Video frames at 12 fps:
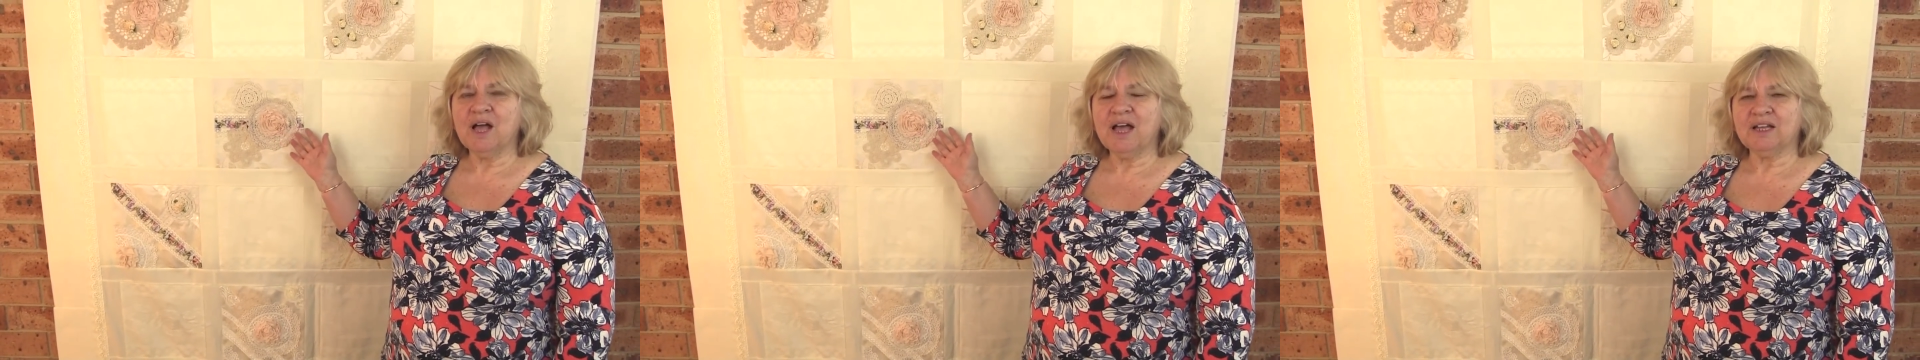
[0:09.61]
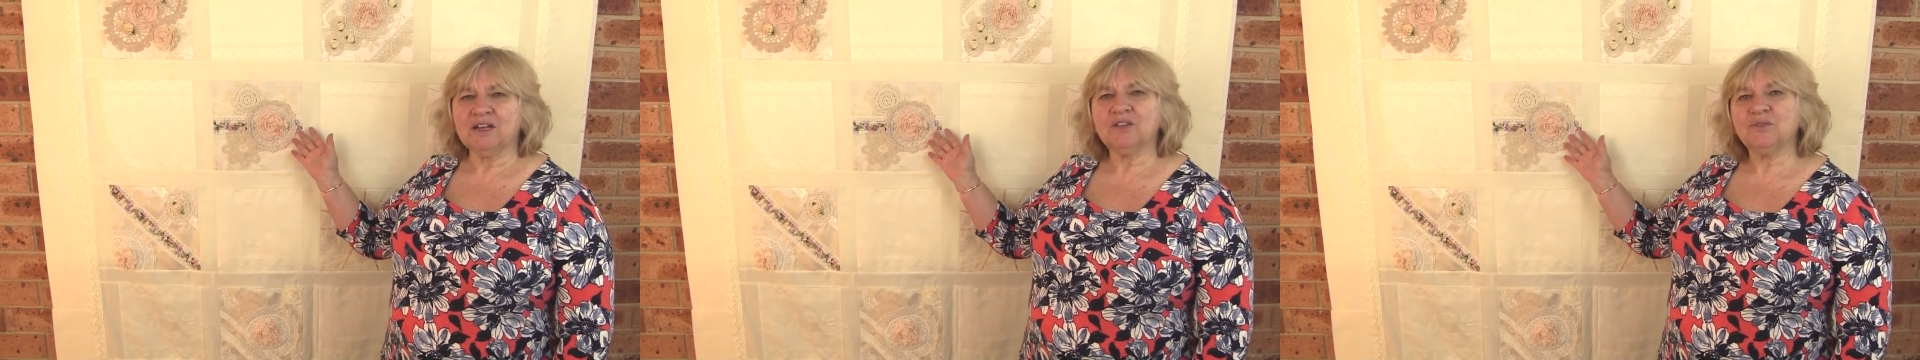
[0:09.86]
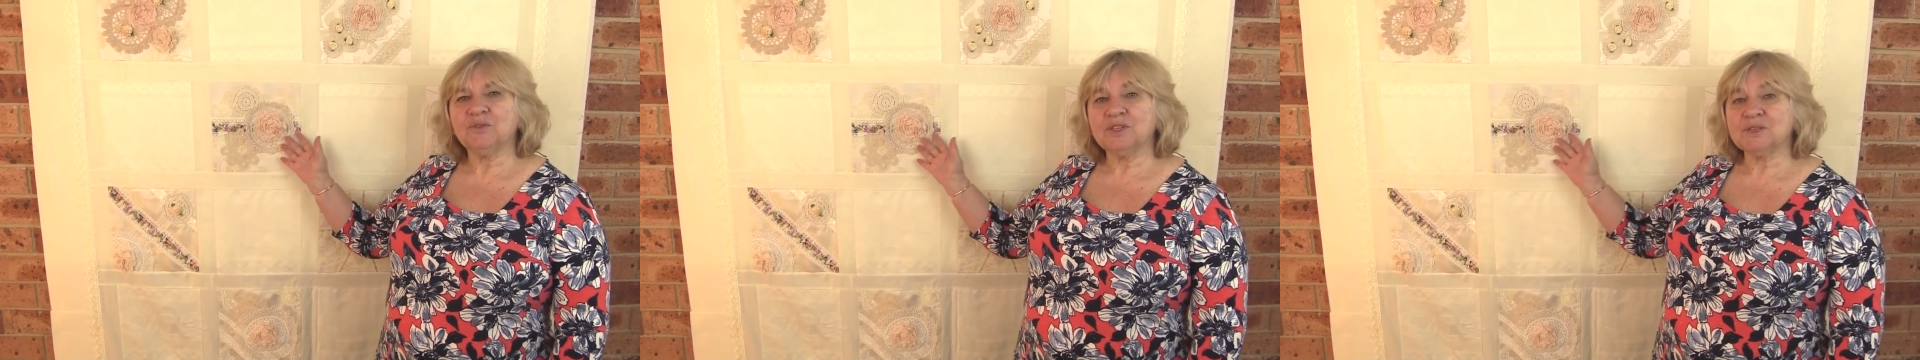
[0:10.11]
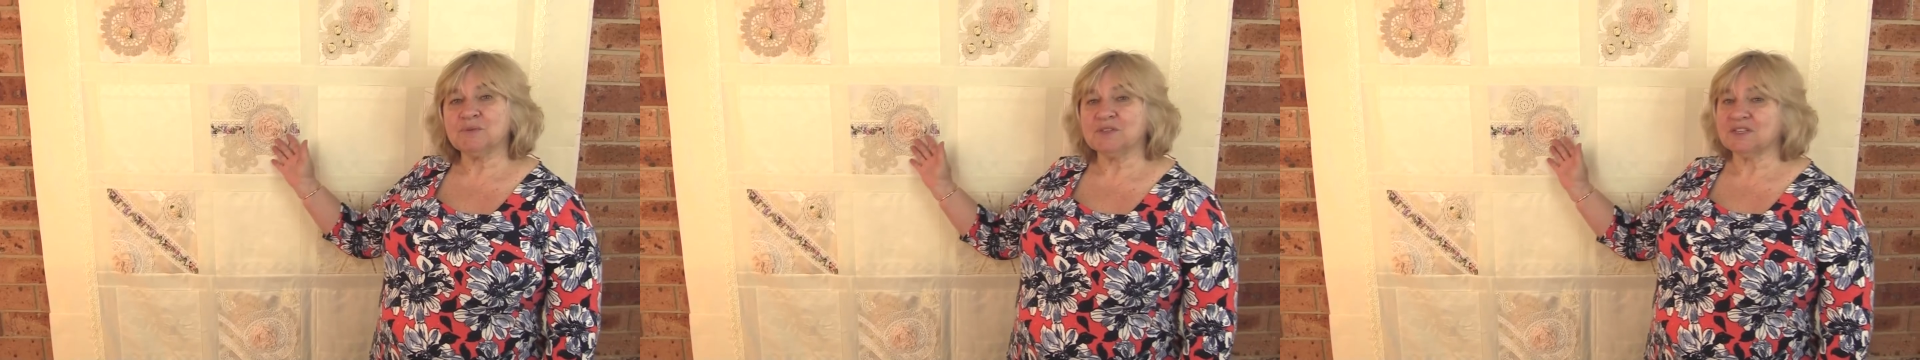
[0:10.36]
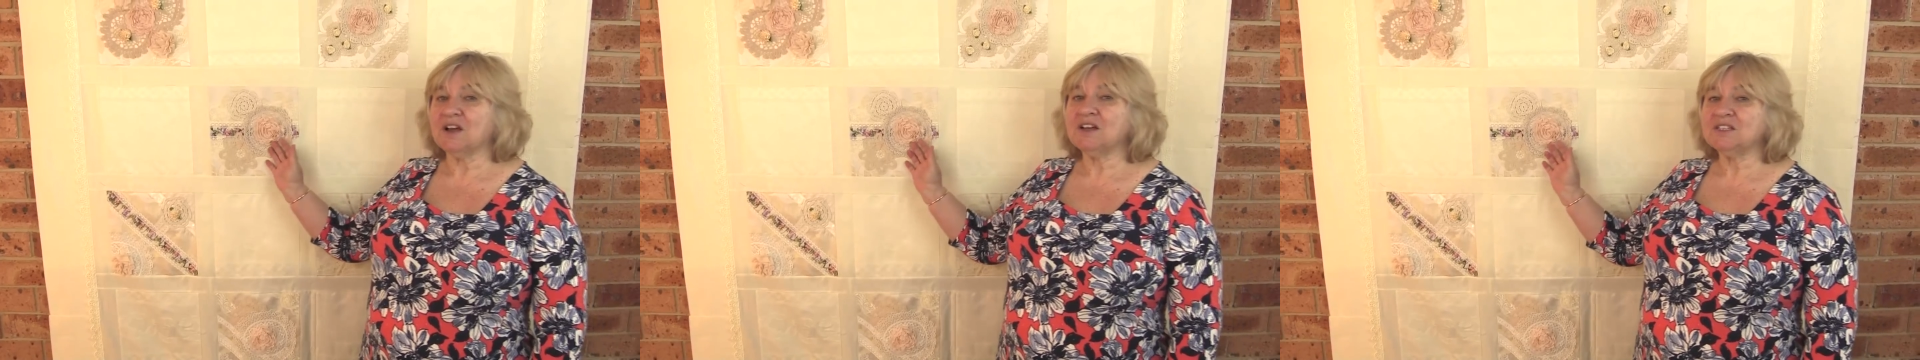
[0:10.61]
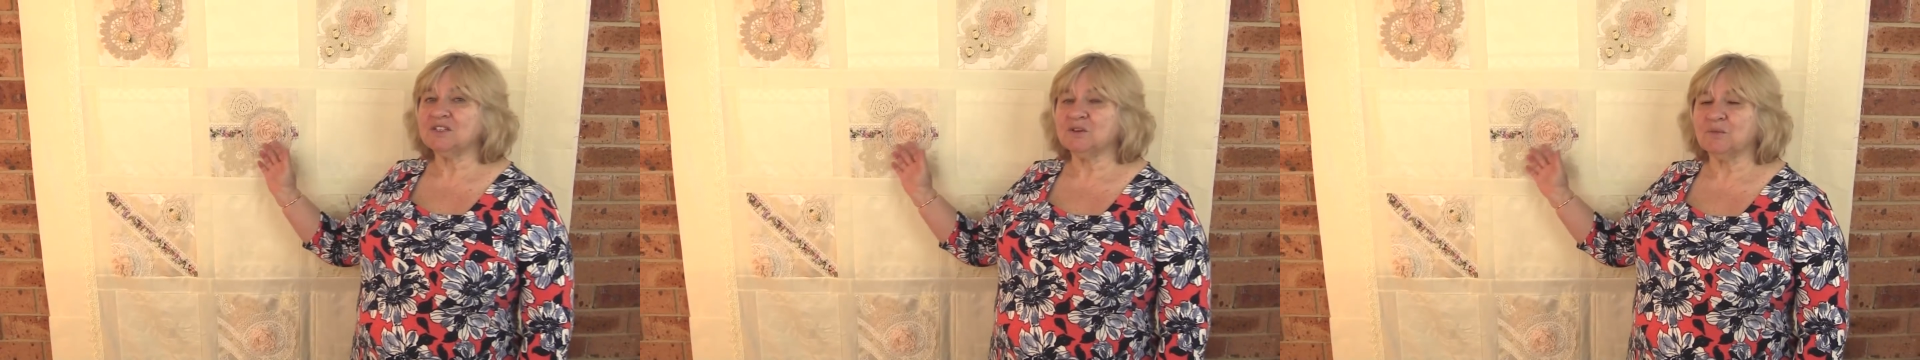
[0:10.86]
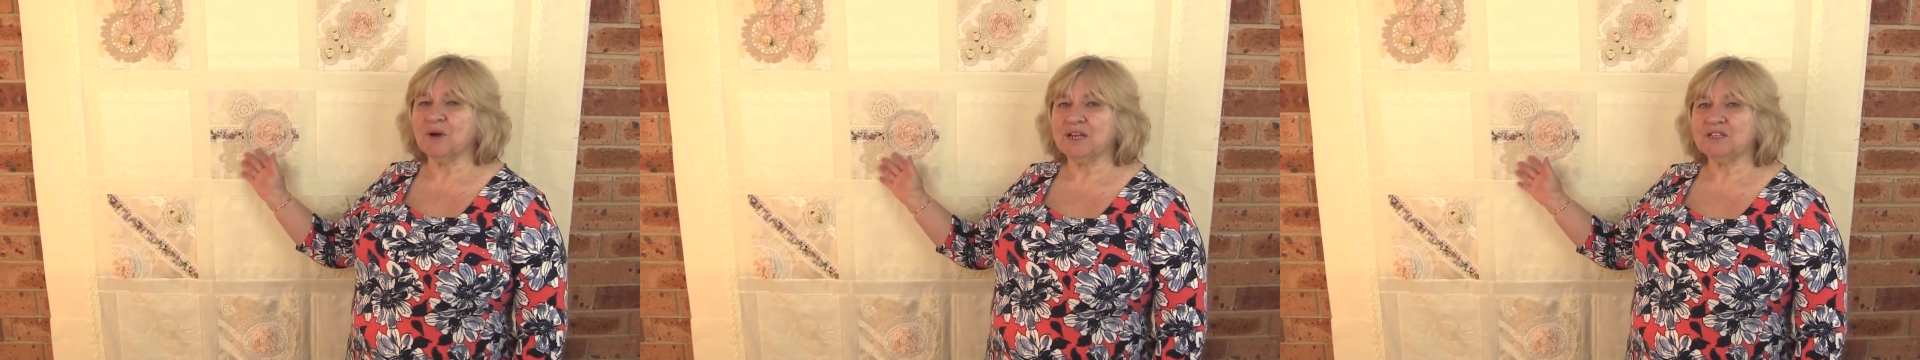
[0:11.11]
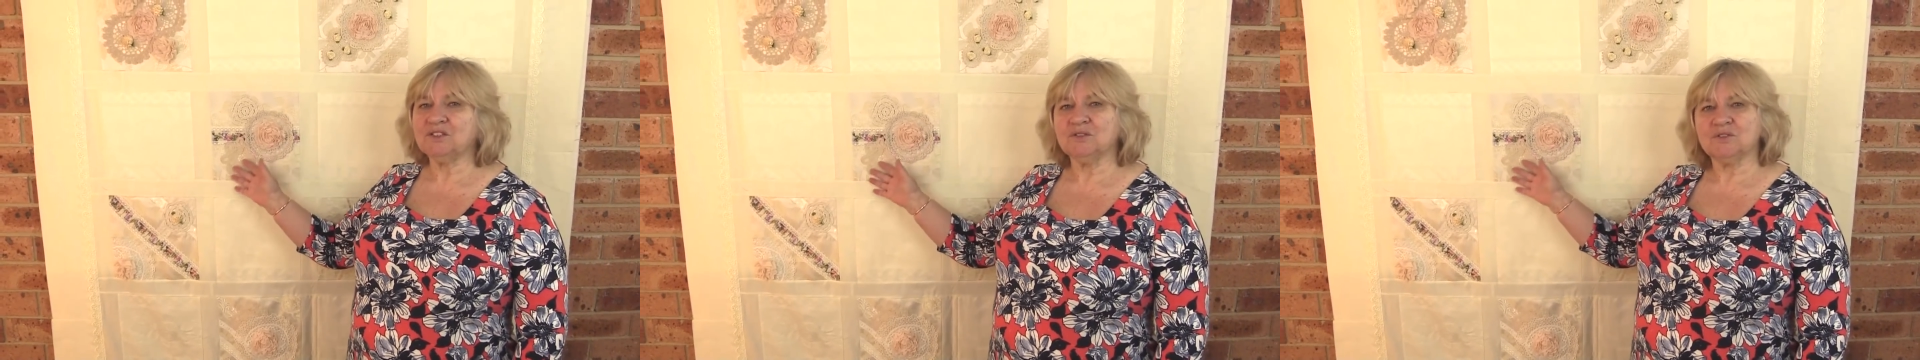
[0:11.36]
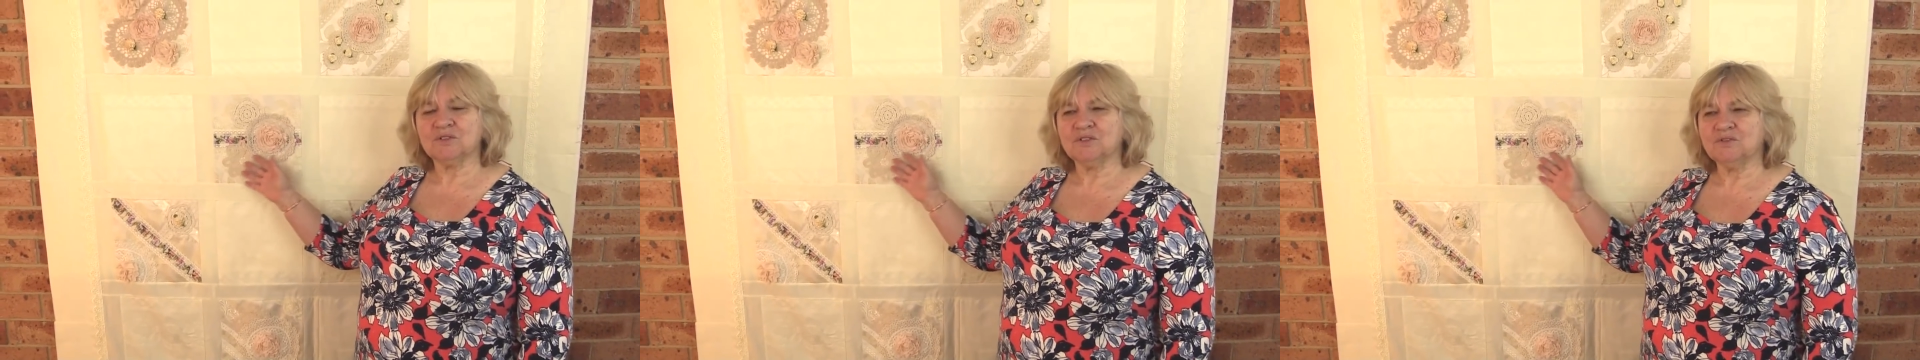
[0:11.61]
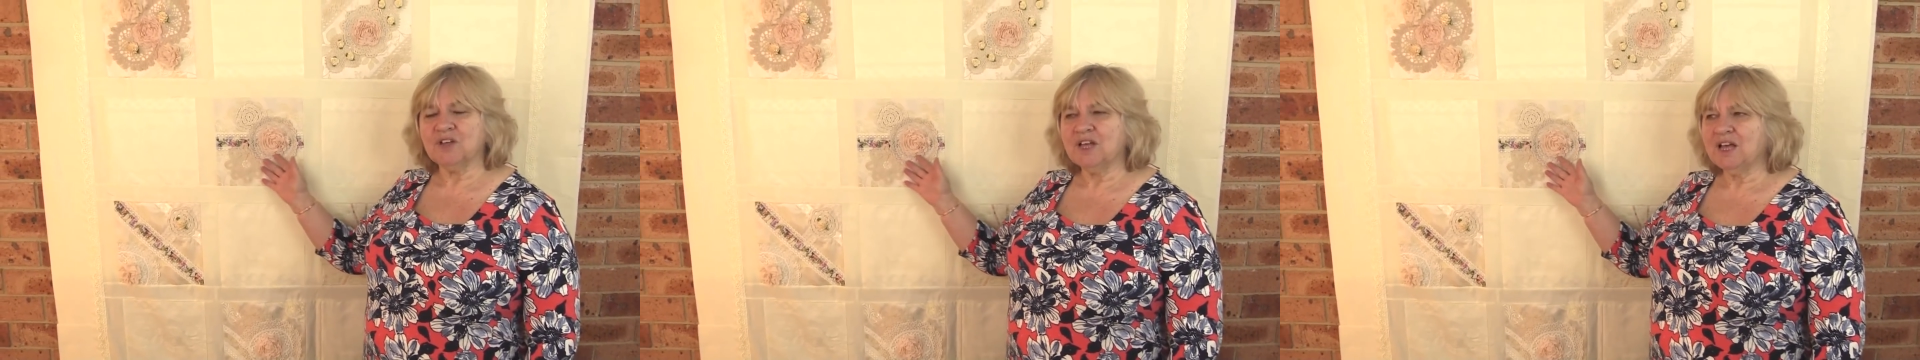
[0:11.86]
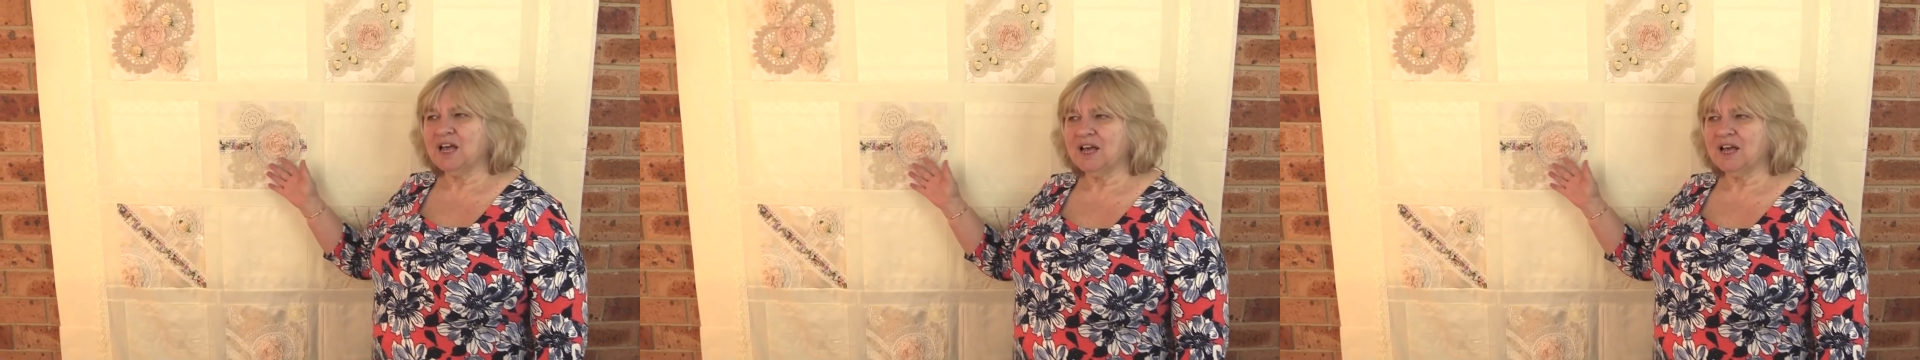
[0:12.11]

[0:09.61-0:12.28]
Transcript: and I thought this was an ideal way to sort of